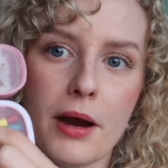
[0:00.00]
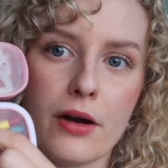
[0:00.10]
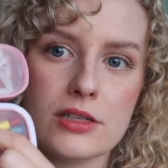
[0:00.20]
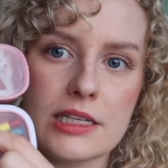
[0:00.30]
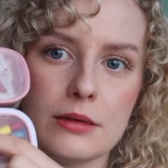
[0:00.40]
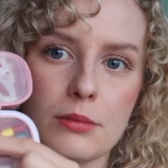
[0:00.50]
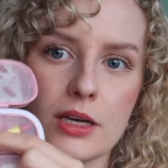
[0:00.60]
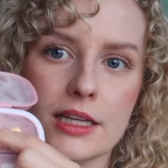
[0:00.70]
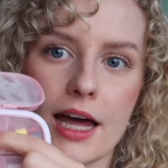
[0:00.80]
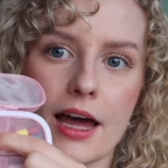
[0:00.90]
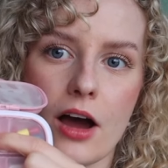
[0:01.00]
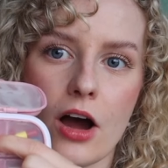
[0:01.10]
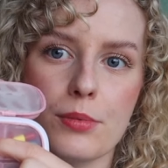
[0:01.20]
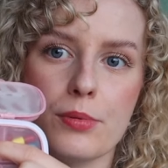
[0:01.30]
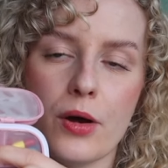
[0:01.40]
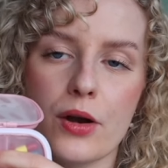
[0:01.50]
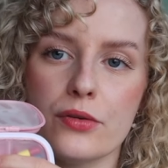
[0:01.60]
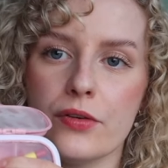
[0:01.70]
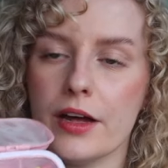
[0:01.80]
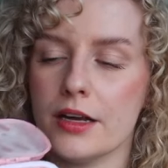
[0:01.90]
paracetamol in there,
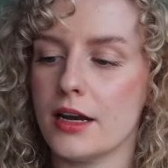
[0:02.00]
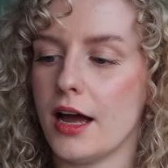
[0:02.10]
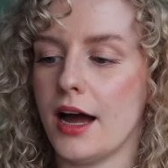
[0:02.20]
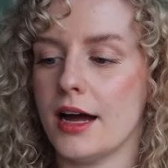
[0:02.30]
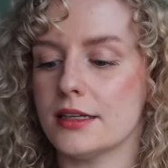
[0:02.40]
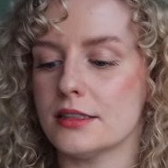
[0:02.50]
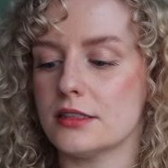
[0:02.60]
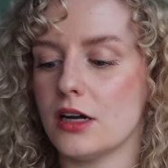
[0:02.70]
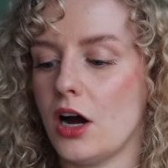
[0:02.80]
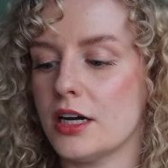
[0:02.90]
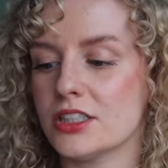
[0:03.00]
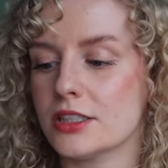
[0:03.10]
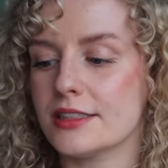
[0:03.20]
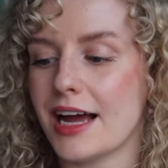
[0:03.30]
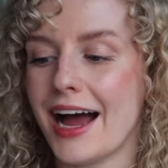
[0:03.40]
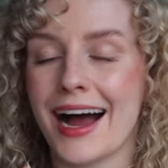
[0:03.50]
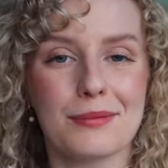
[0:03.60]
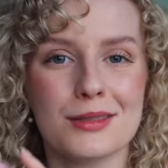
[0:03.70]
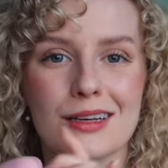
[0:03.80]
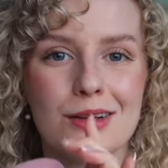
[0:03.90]
ibuprofen, and I just
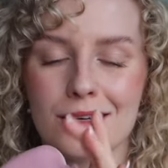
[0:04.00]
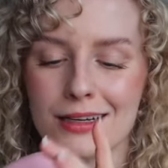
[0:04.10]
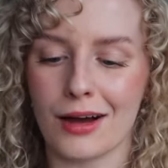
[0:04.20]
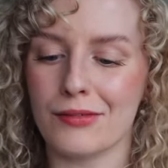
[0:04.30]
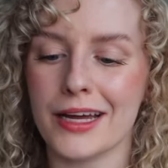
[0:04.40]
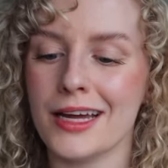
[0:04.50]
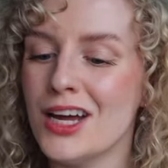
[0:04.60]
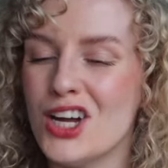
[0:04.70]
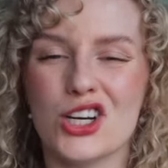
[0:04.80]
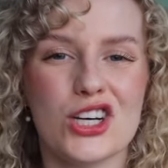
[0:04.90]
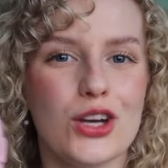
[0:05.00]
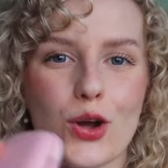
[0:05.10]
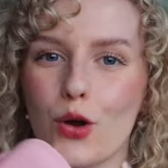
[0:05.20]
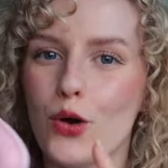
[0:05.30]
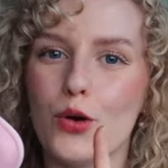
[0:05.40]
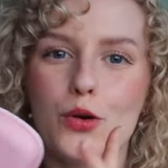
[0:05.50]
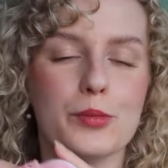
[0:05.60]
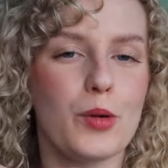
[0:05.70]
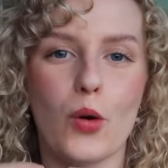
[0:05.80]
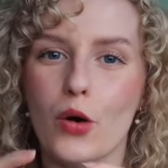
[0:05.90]
absolutely love it. No
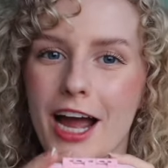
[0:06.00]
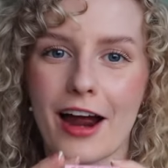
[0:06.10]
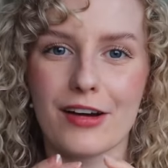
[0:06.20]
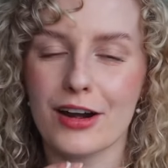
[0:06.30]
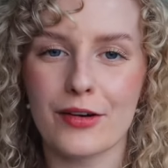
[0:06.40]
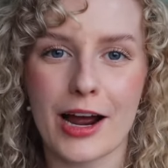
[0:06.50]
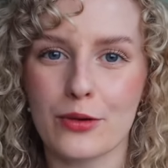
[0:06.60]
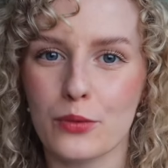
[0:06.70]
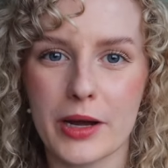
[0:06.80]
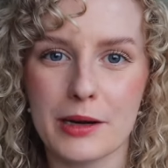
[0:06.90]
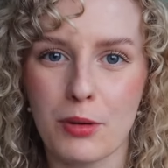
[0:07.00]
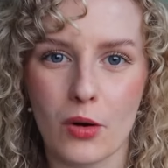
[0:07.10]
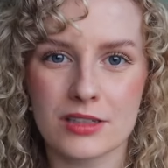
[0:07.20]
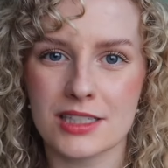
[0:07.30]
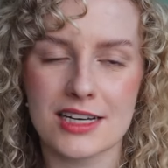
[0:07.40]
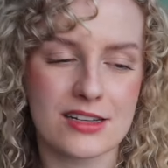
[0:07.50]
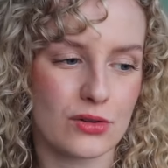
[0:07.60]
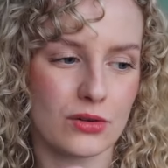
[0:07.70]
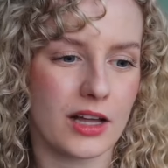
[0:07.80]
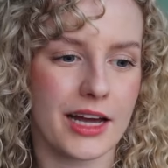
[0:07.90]
more carrying around weird boxes
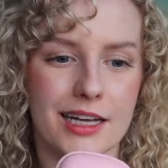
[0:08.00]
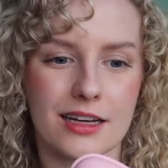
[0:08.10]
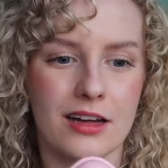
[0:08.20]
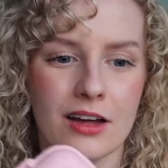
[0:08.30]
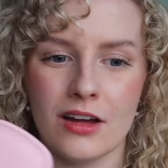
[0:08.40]
or like,